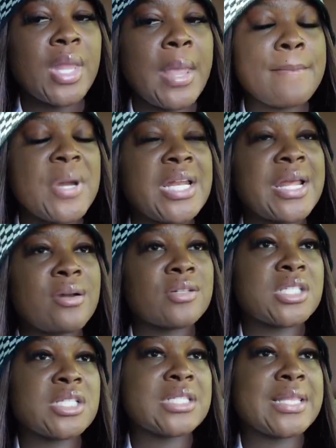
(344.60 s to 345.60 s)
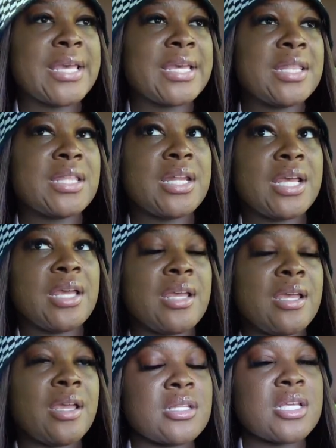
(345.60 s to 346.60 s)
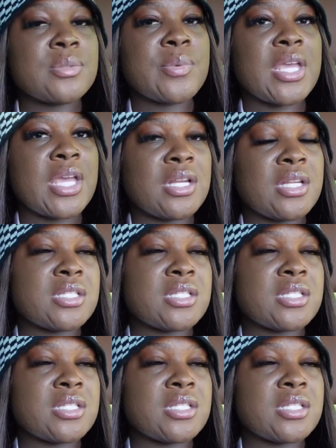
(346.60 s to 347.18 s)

but now it's just late in the day. This weekend